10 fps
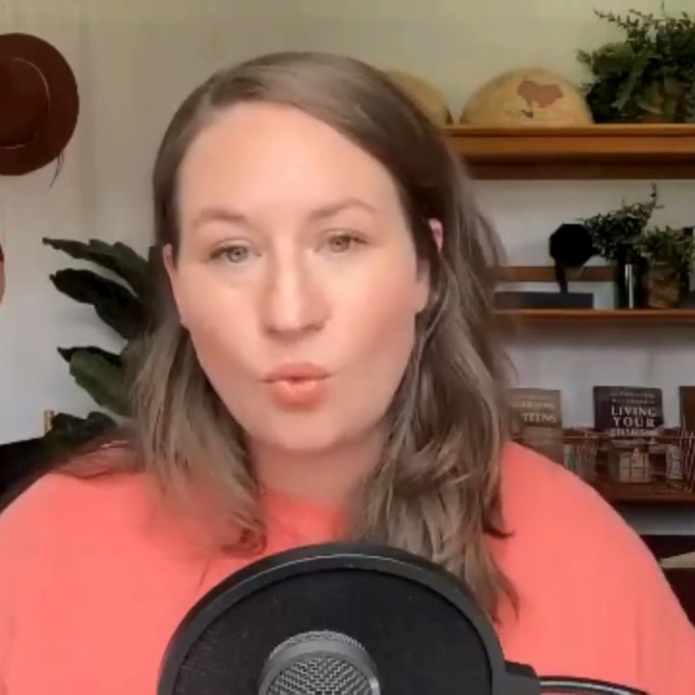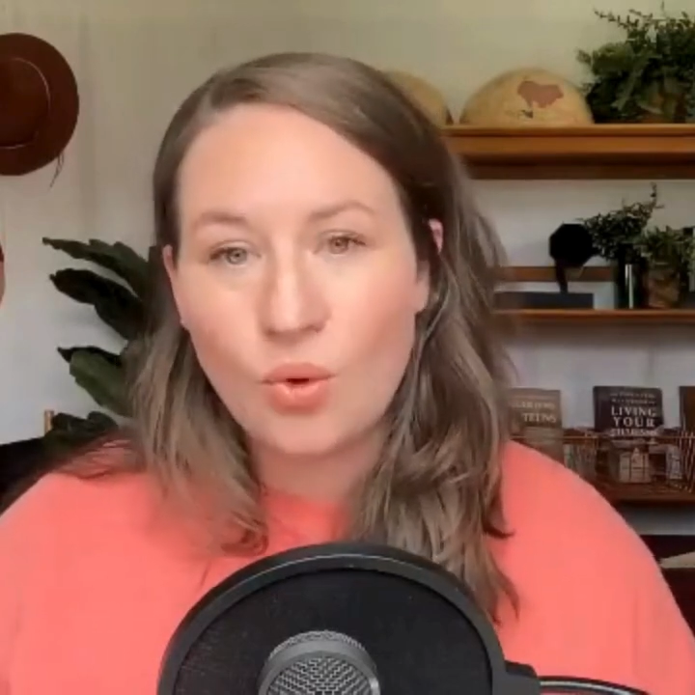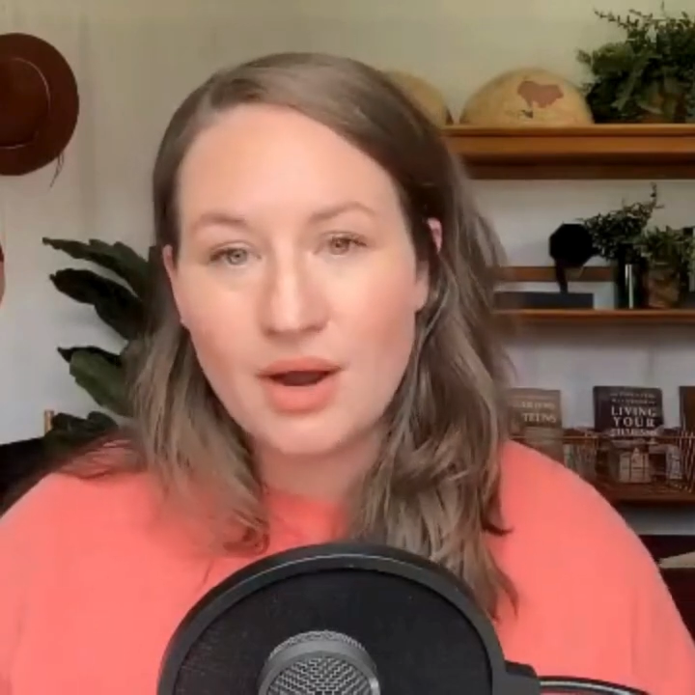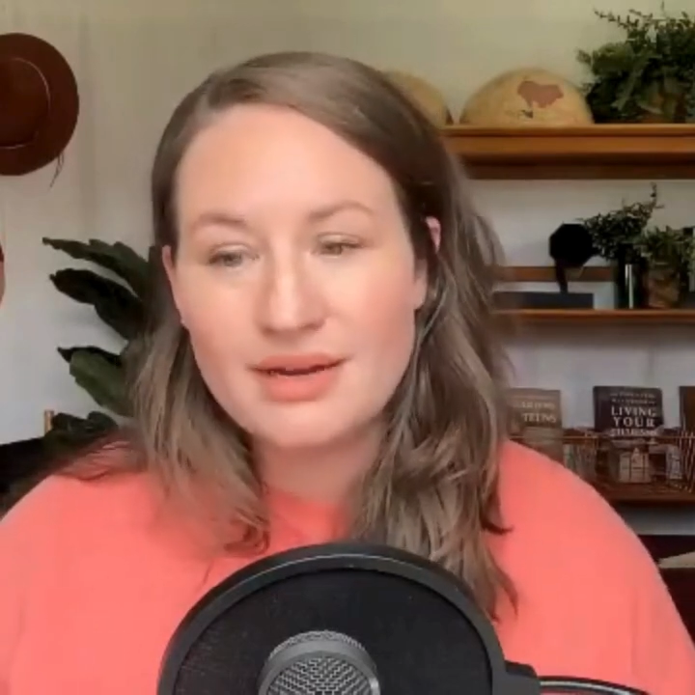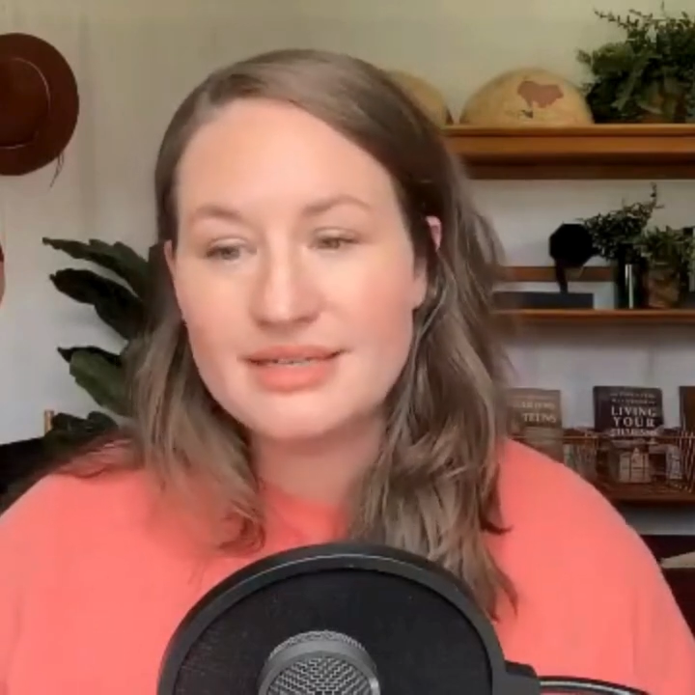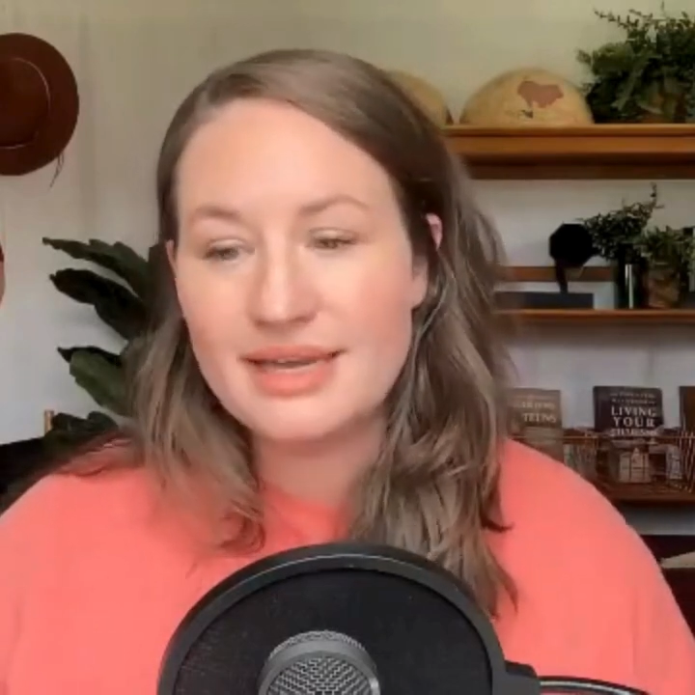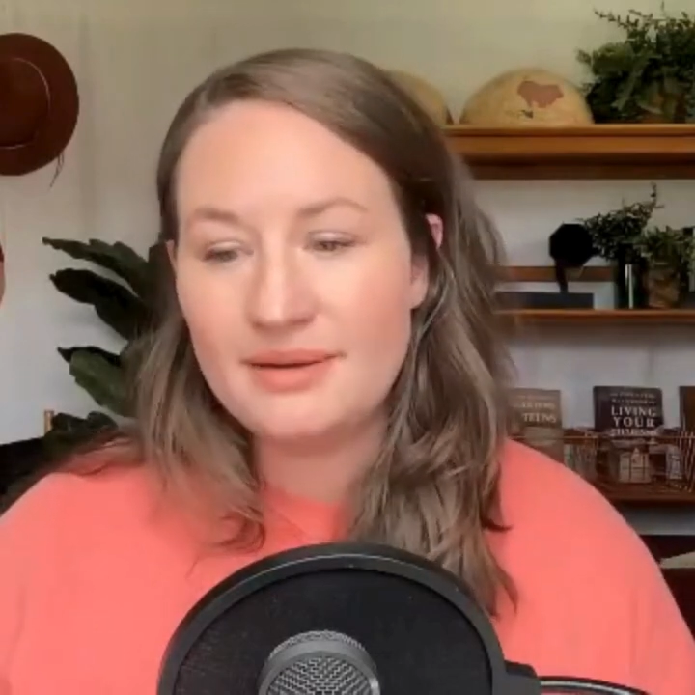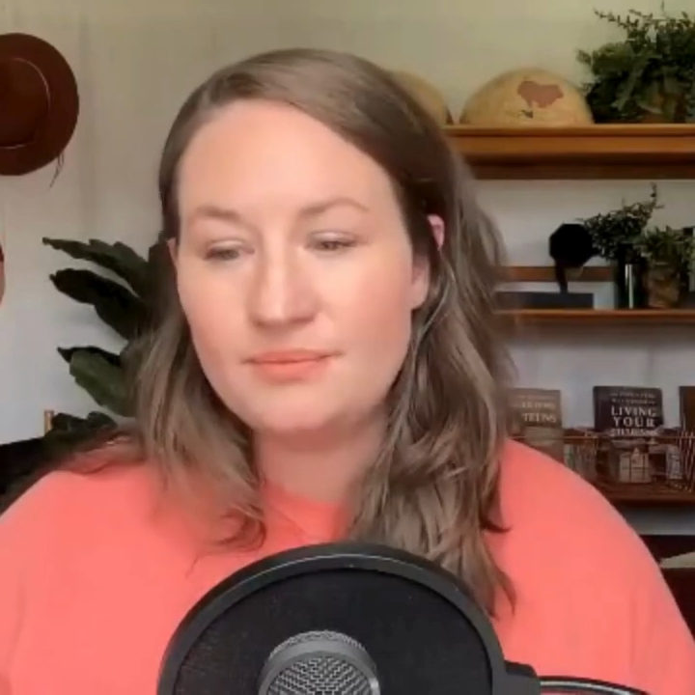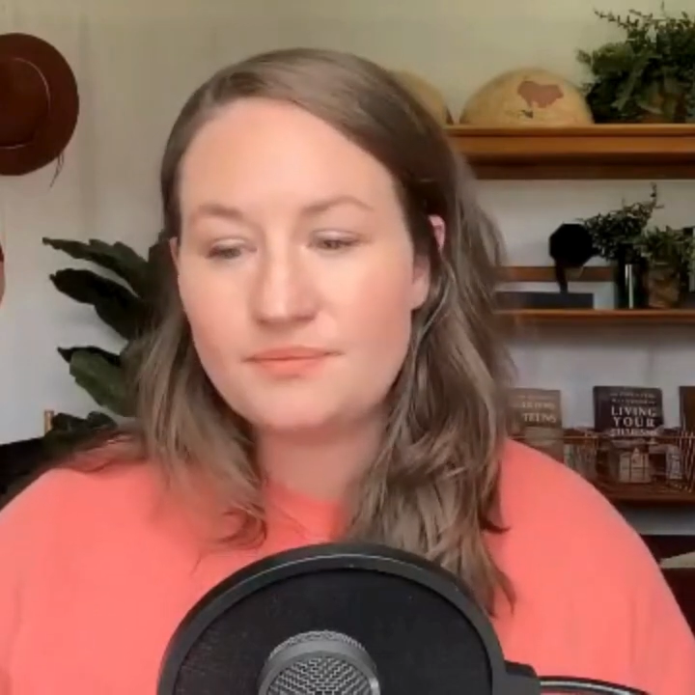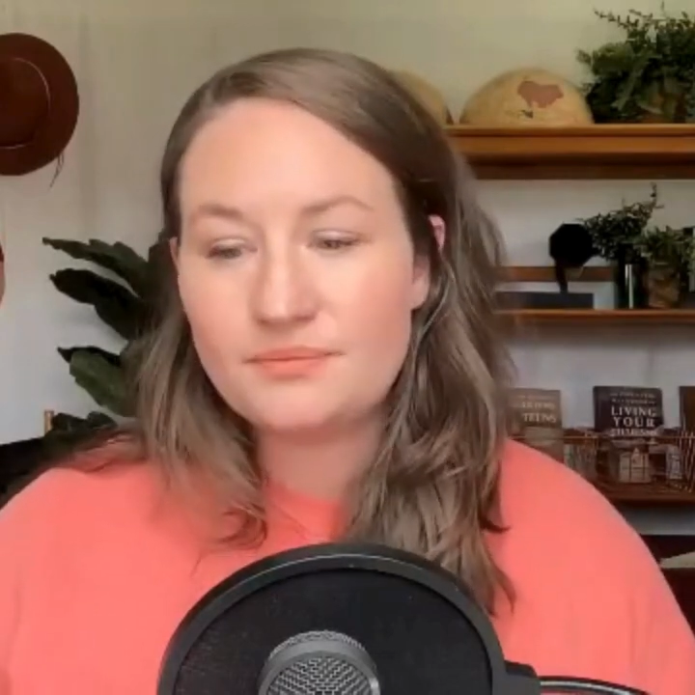What is
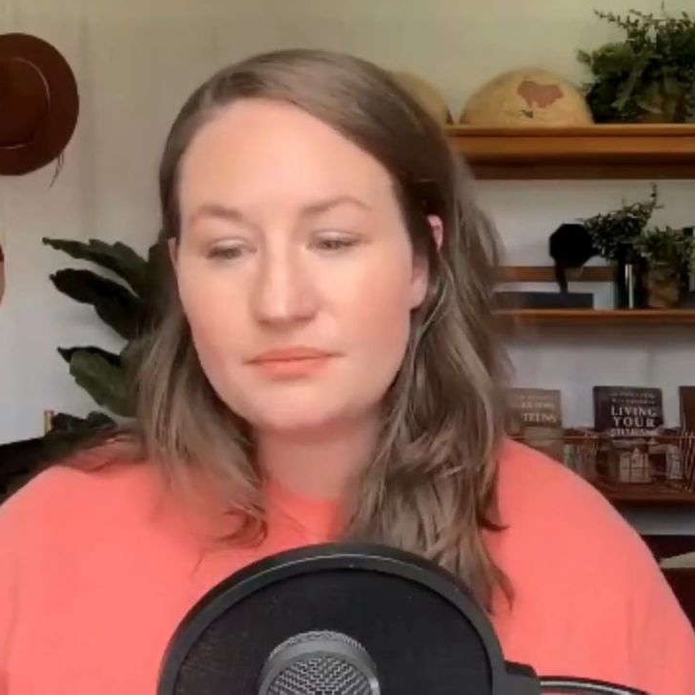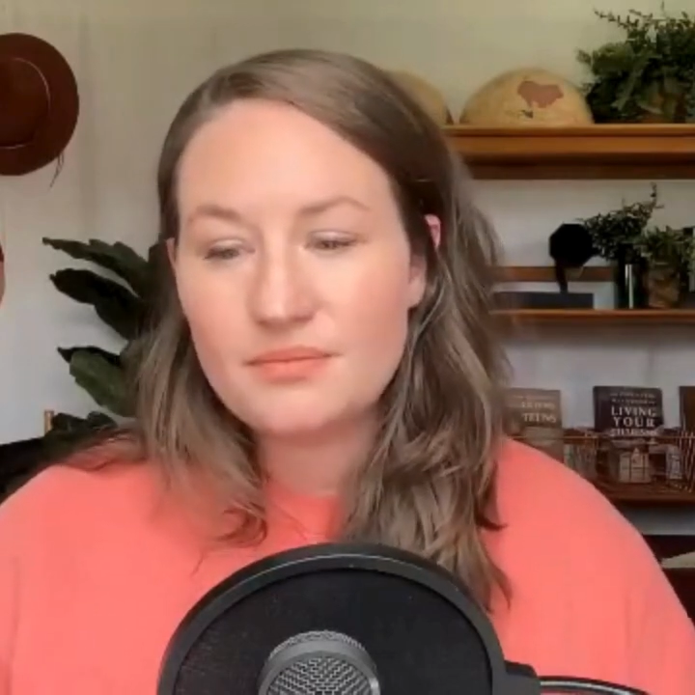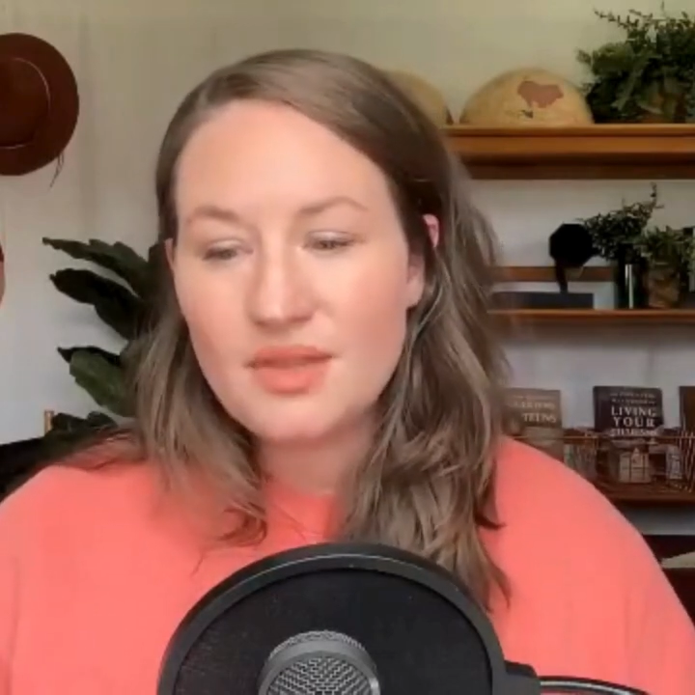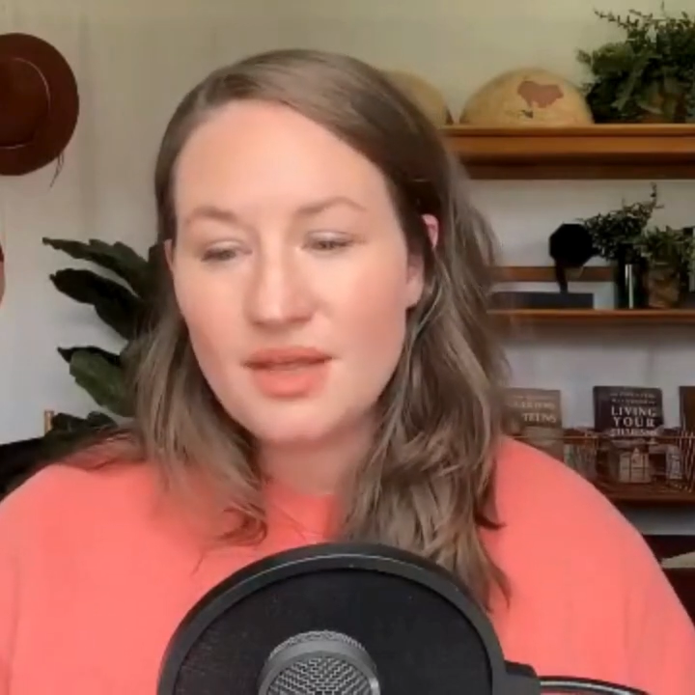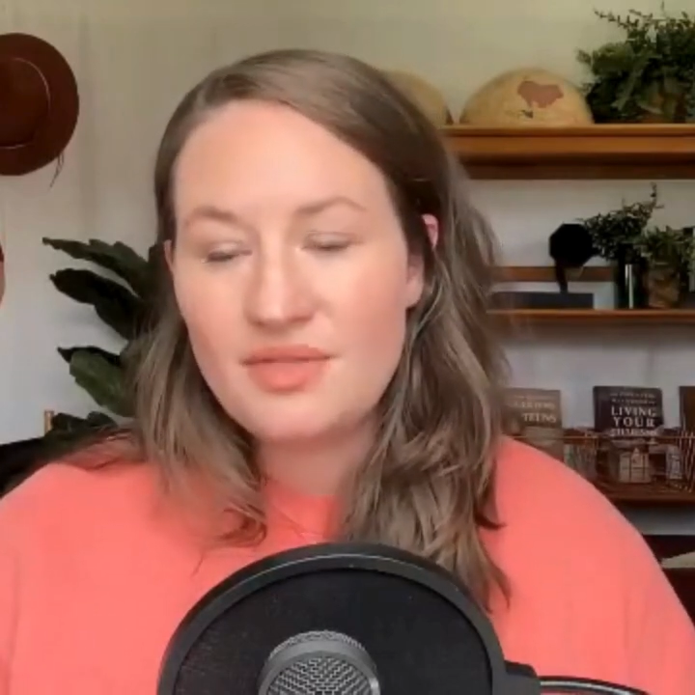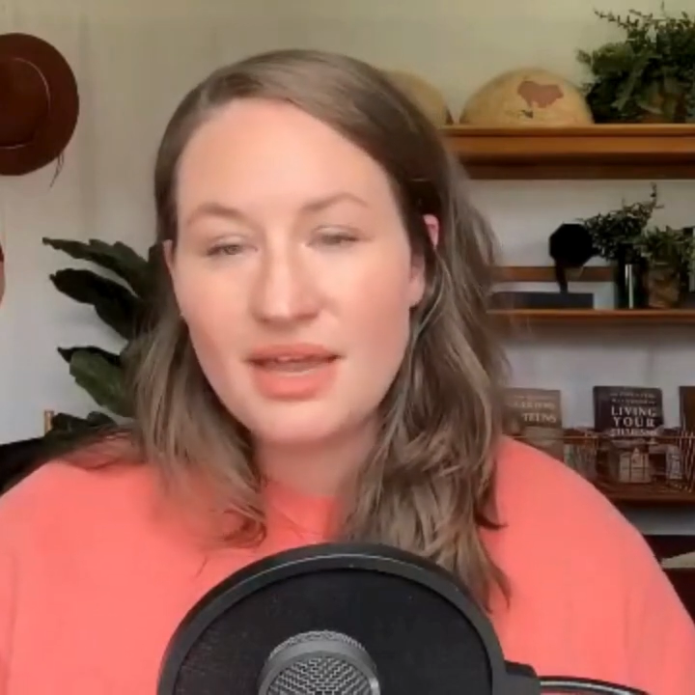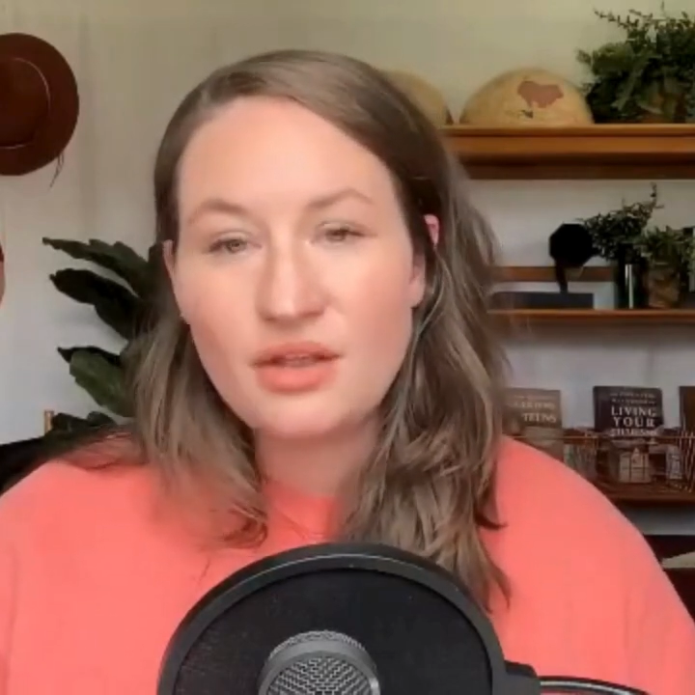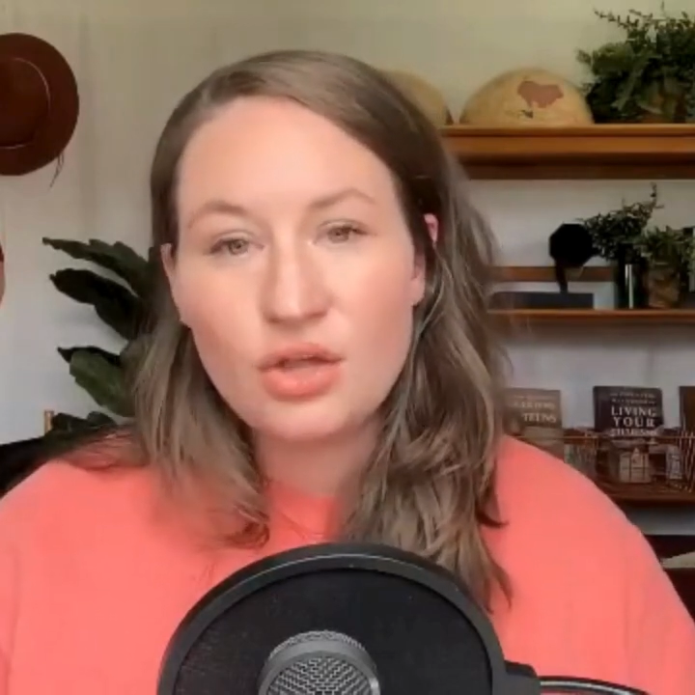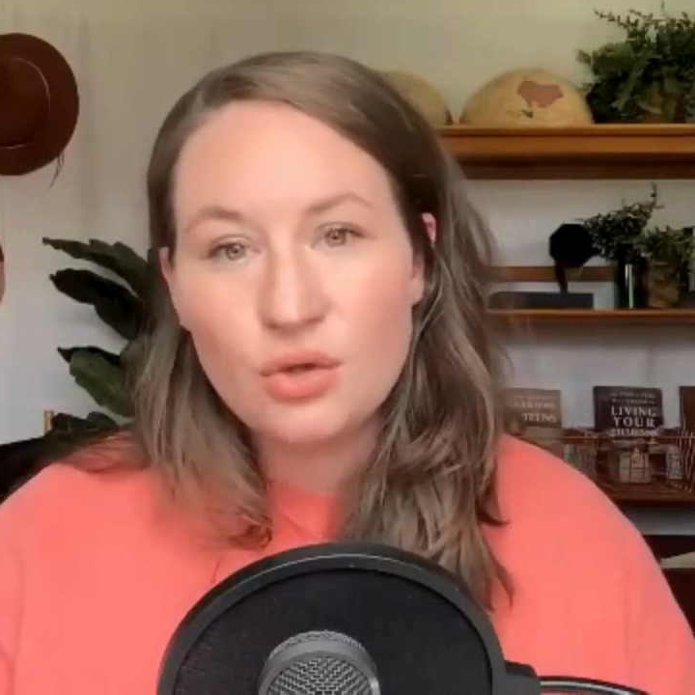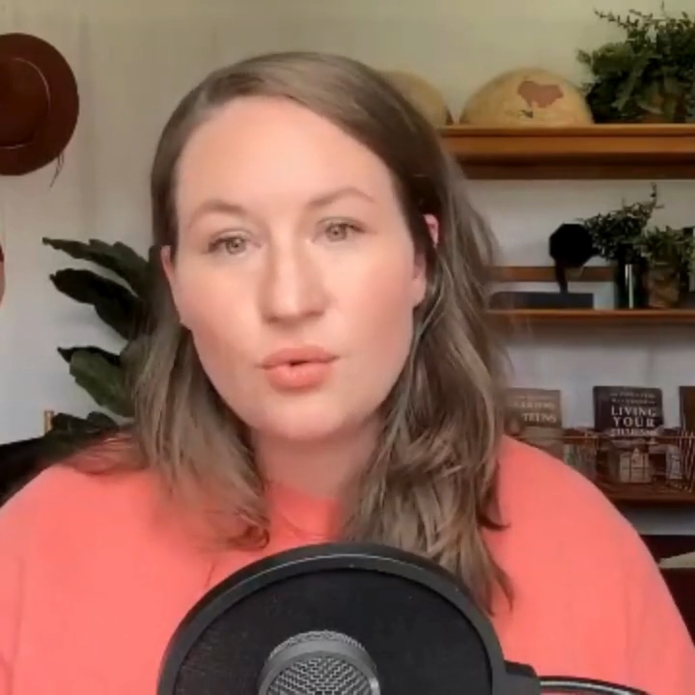it
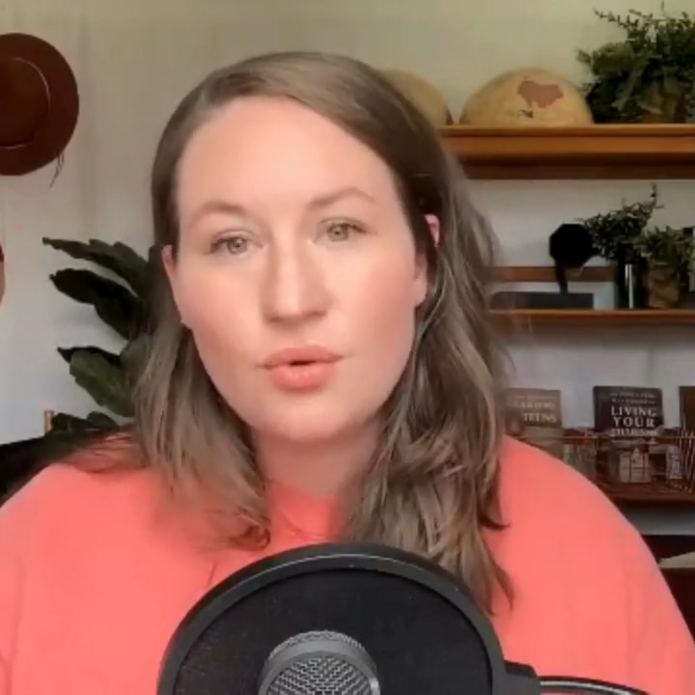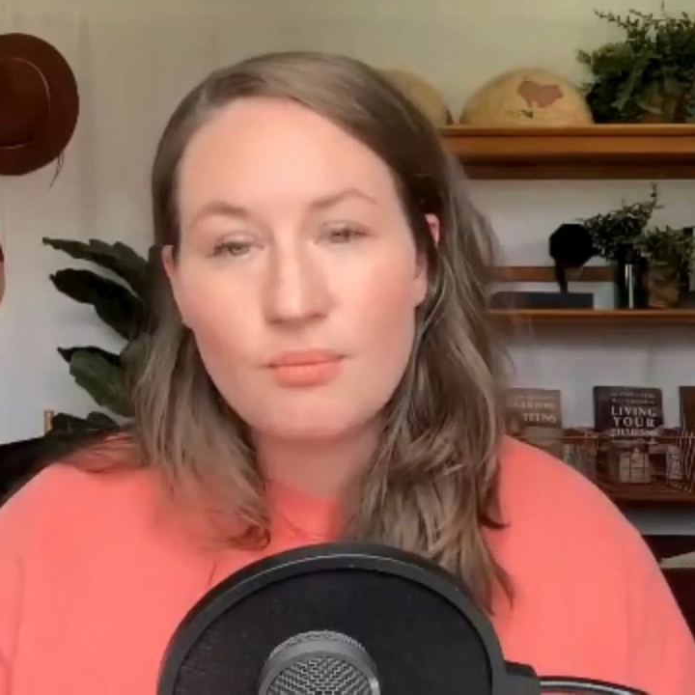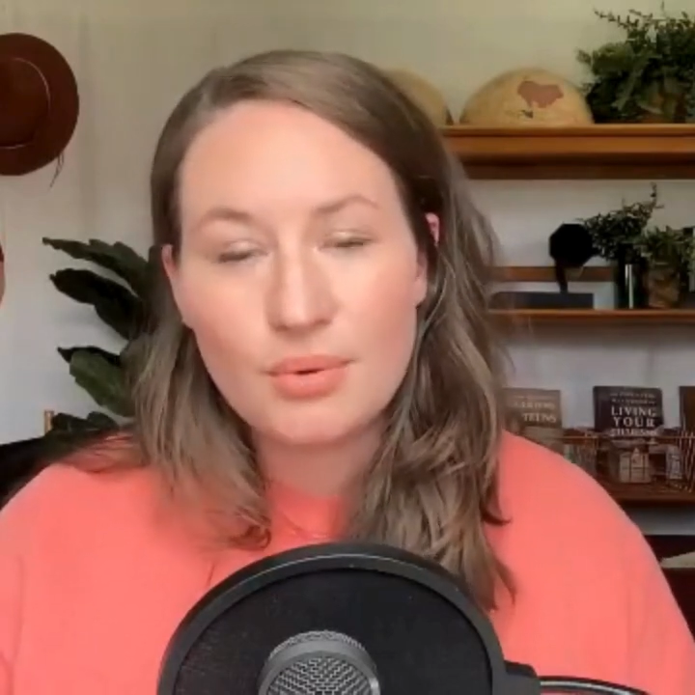that you